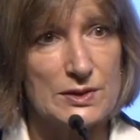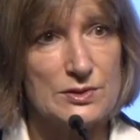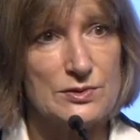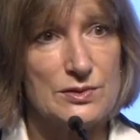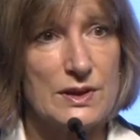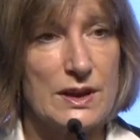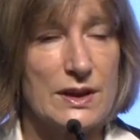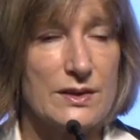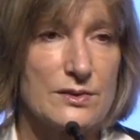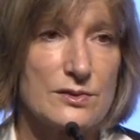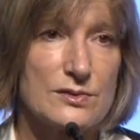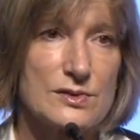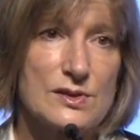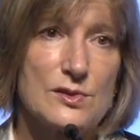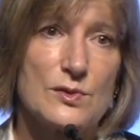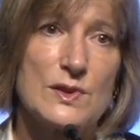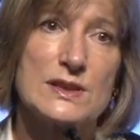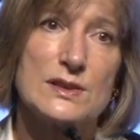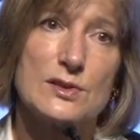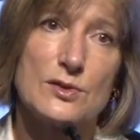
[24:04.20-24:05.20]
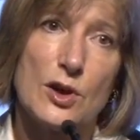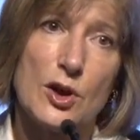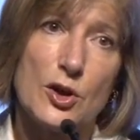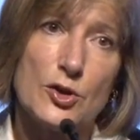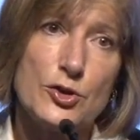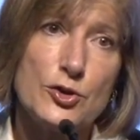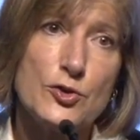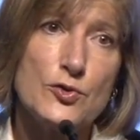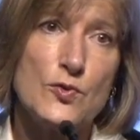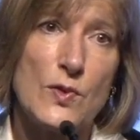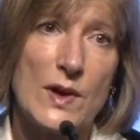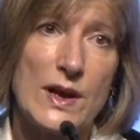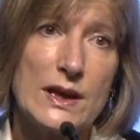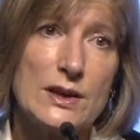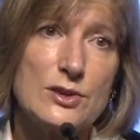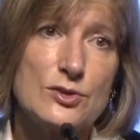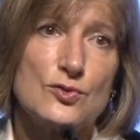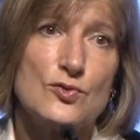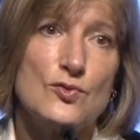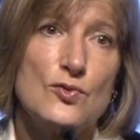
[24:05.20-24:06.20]
together. So it's a new way
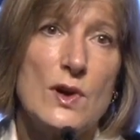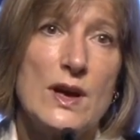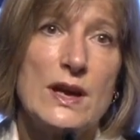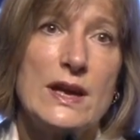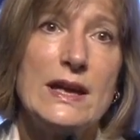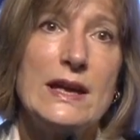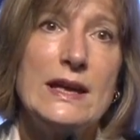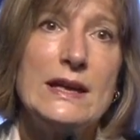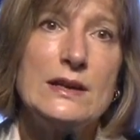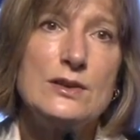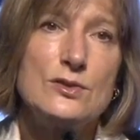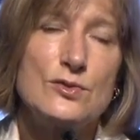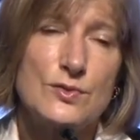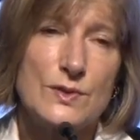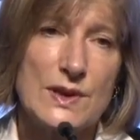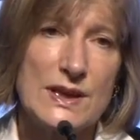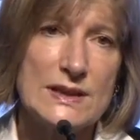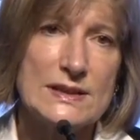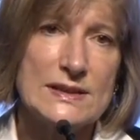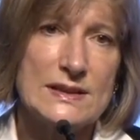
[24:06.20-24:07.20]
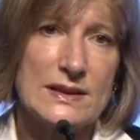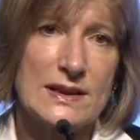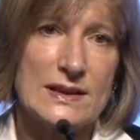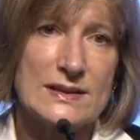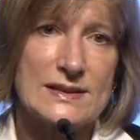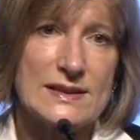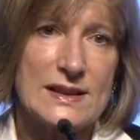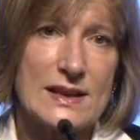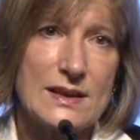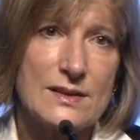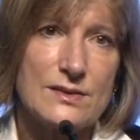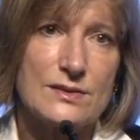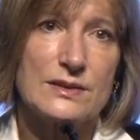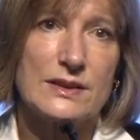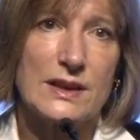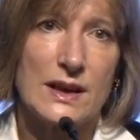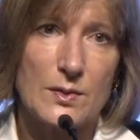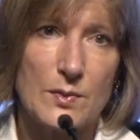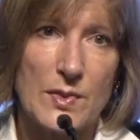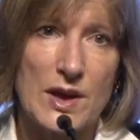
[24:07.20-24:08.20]
to increase, let's say, the
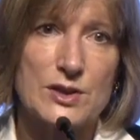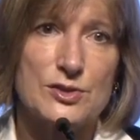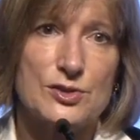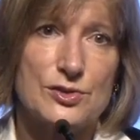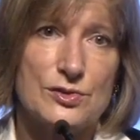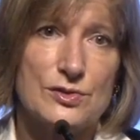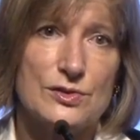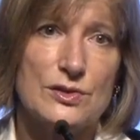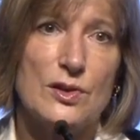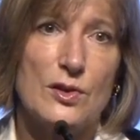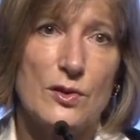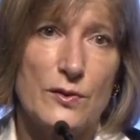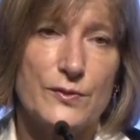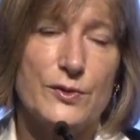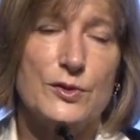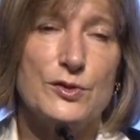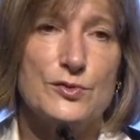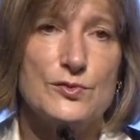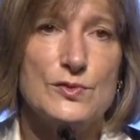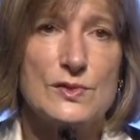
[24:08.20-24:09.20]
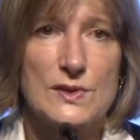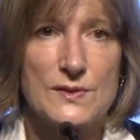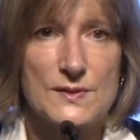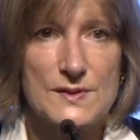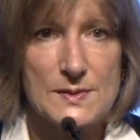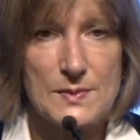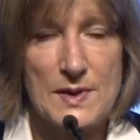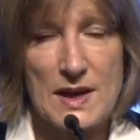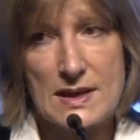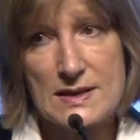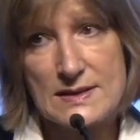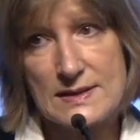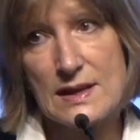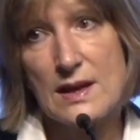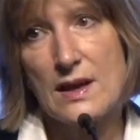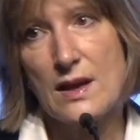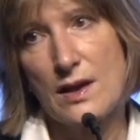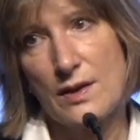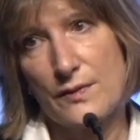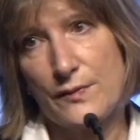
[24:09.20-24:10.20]
dimension of the use of space
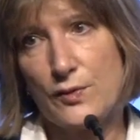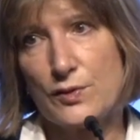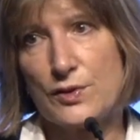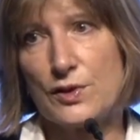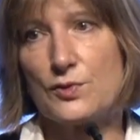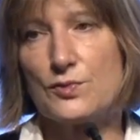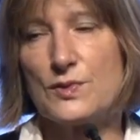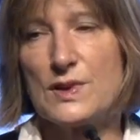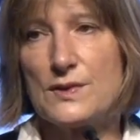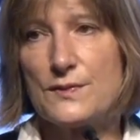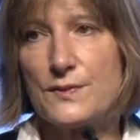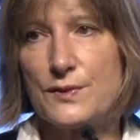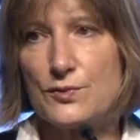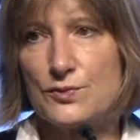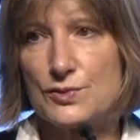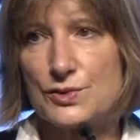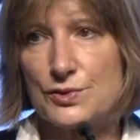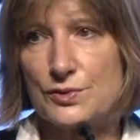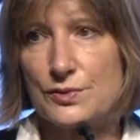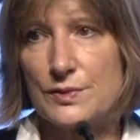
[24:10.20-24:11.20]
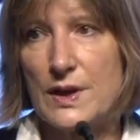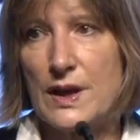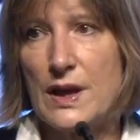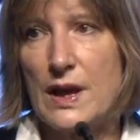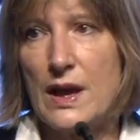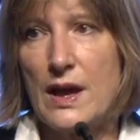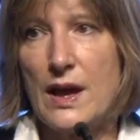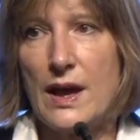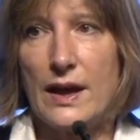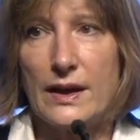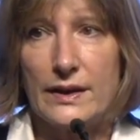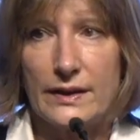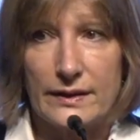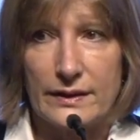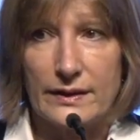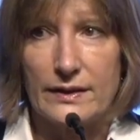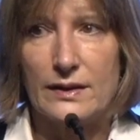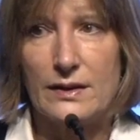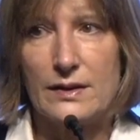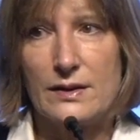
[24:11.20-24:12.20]
for the green future. And
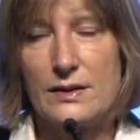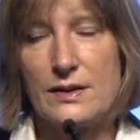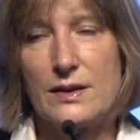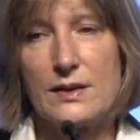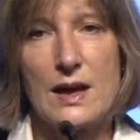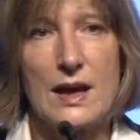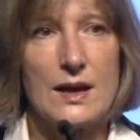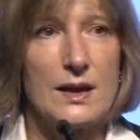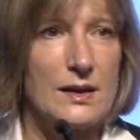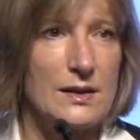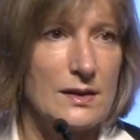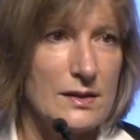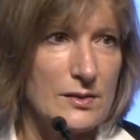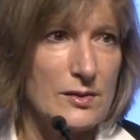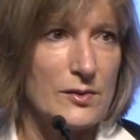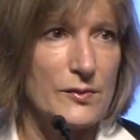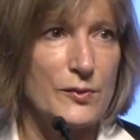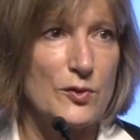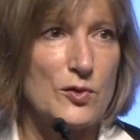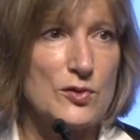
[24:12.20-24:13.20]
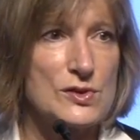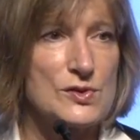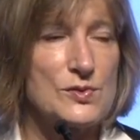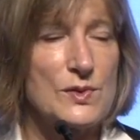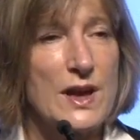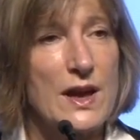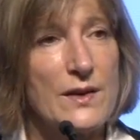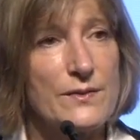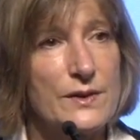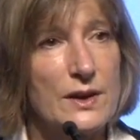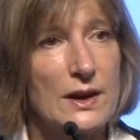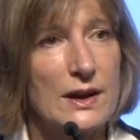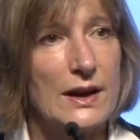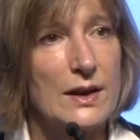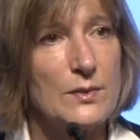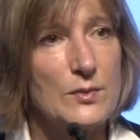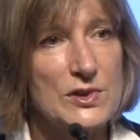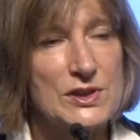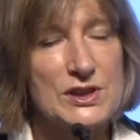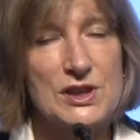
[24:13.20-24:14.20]
of course, we have the
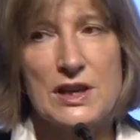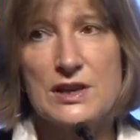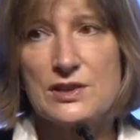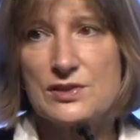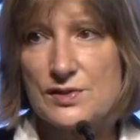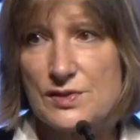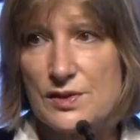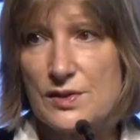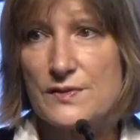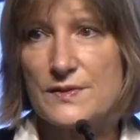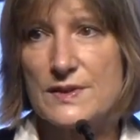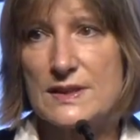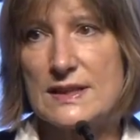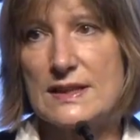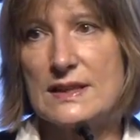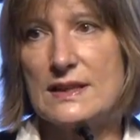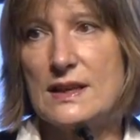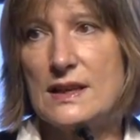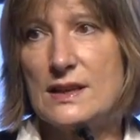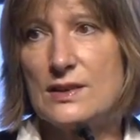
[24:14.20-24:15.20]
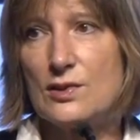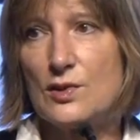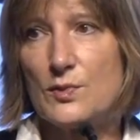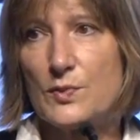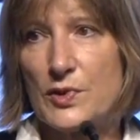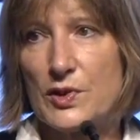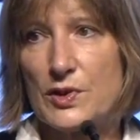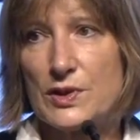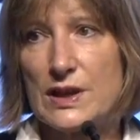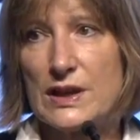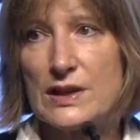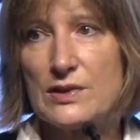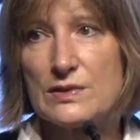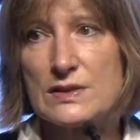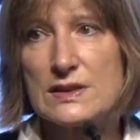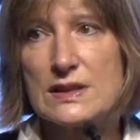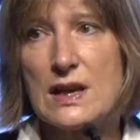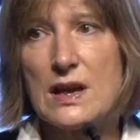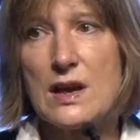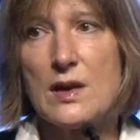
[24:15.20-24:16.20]
climate change service in
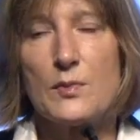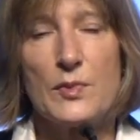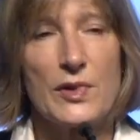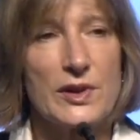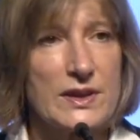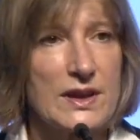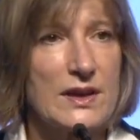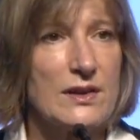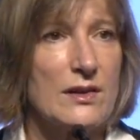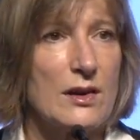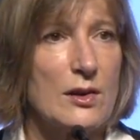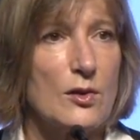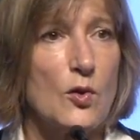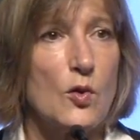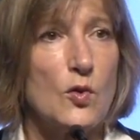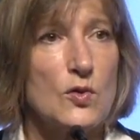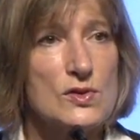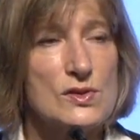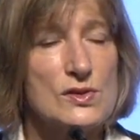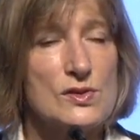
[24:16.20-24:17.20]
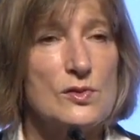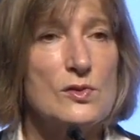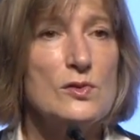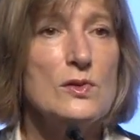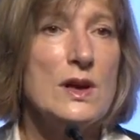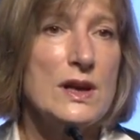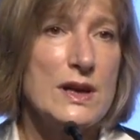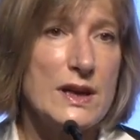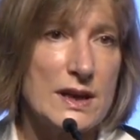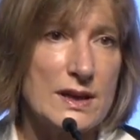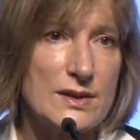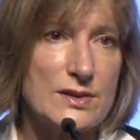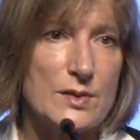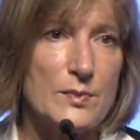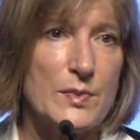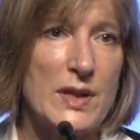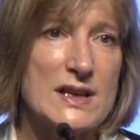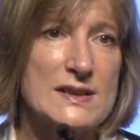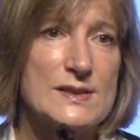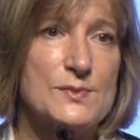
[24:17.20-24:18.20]
Copernicus, but there are also in the
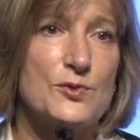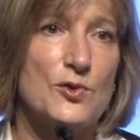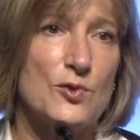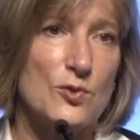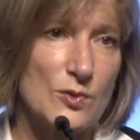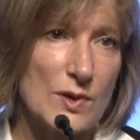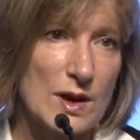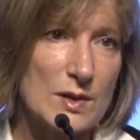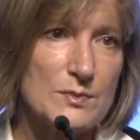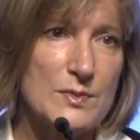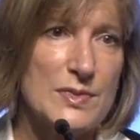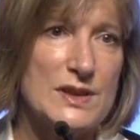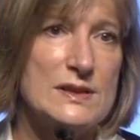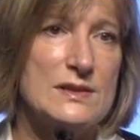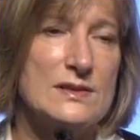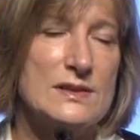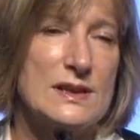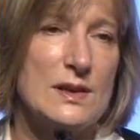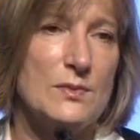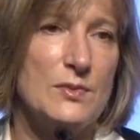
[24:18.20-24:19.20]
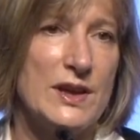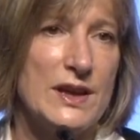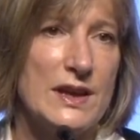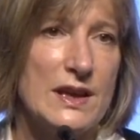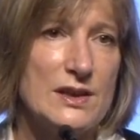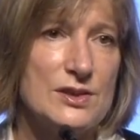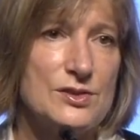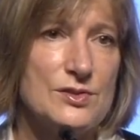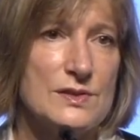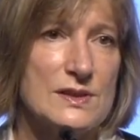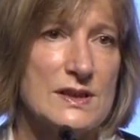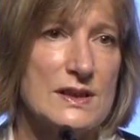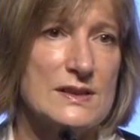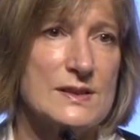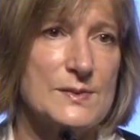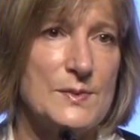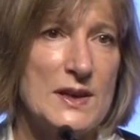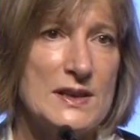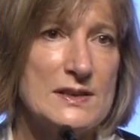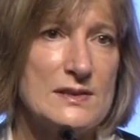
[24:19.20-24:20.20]
BAS program, Business Applications and
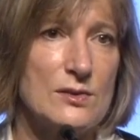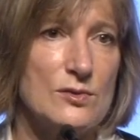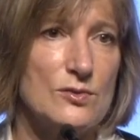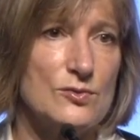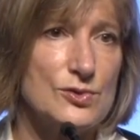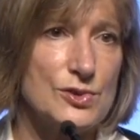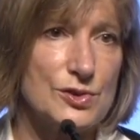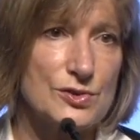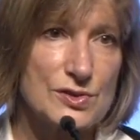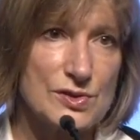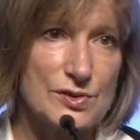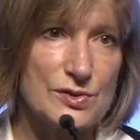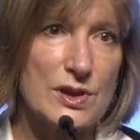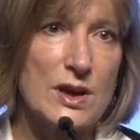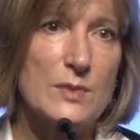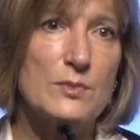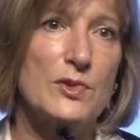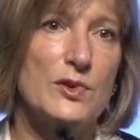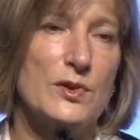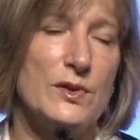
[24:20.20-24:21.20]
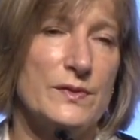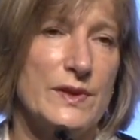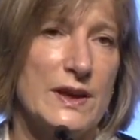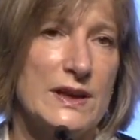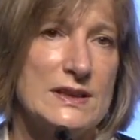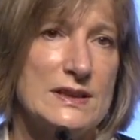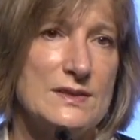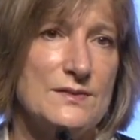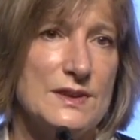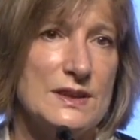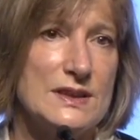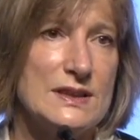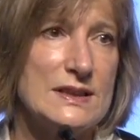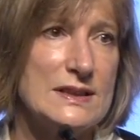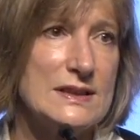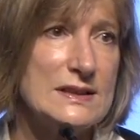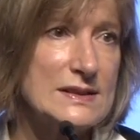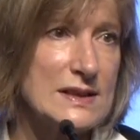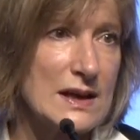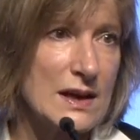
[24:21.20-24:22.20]
Space Solutions, a number of
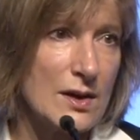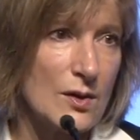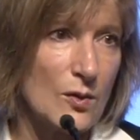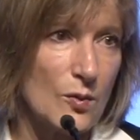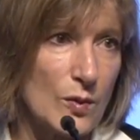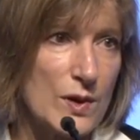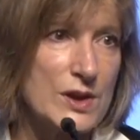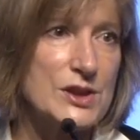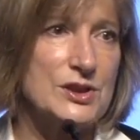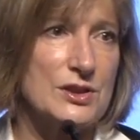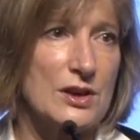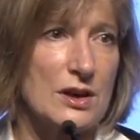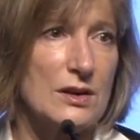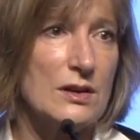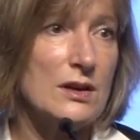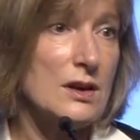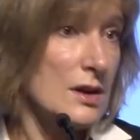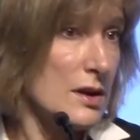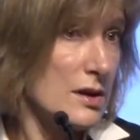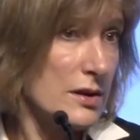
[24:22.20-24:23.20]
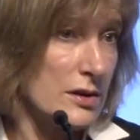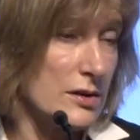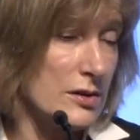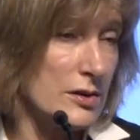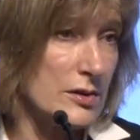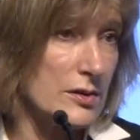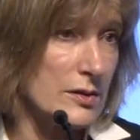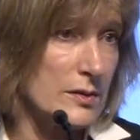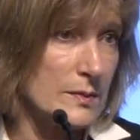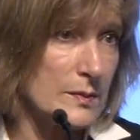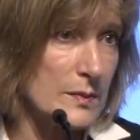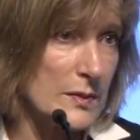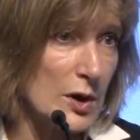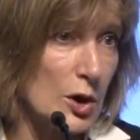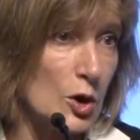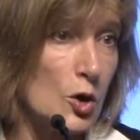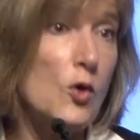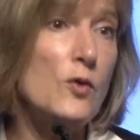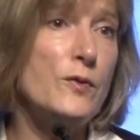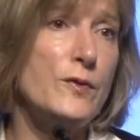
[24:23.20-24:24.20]
activities which are
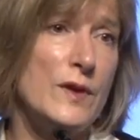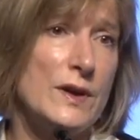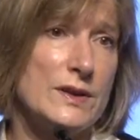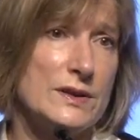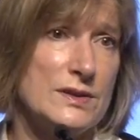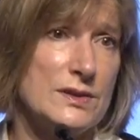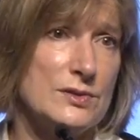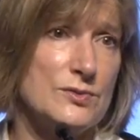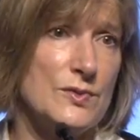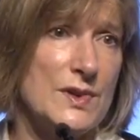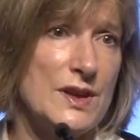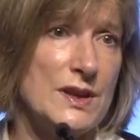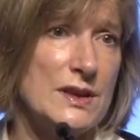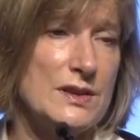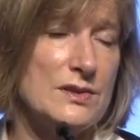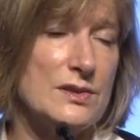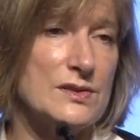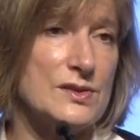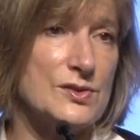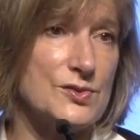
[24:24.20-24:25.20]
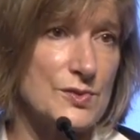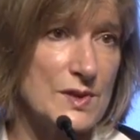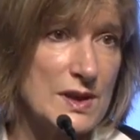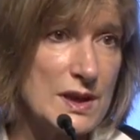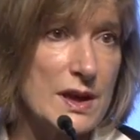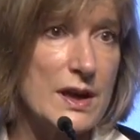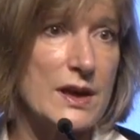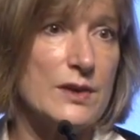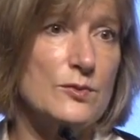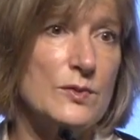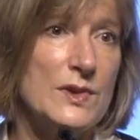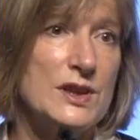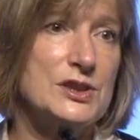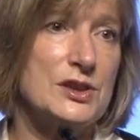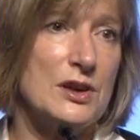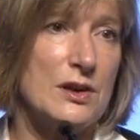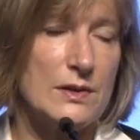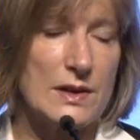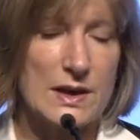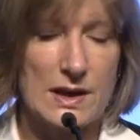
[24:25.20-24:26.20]
co-funded with industry and which
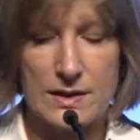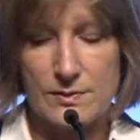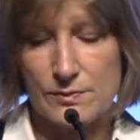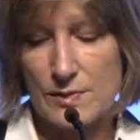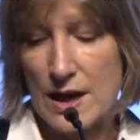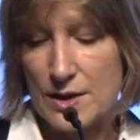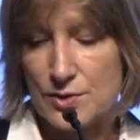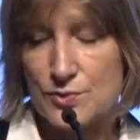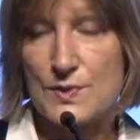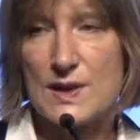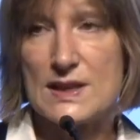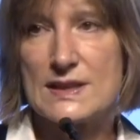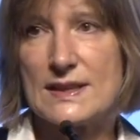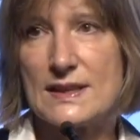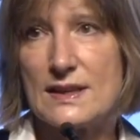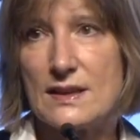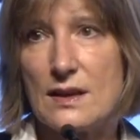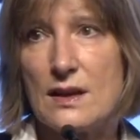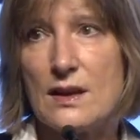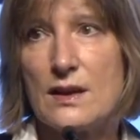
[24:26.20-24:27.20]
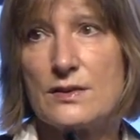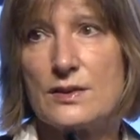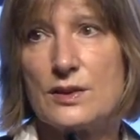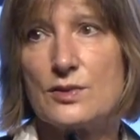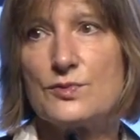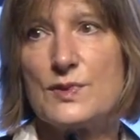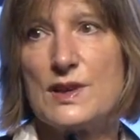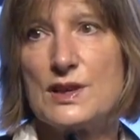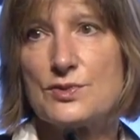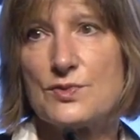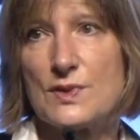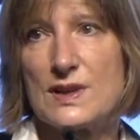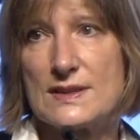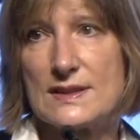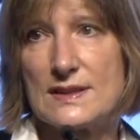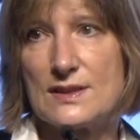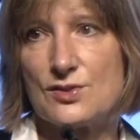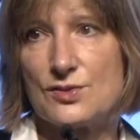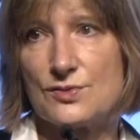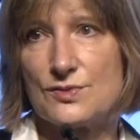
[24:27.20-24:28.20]
are addressing the green
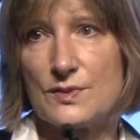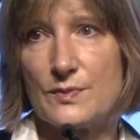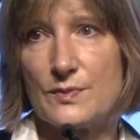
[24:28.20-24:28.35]
transition.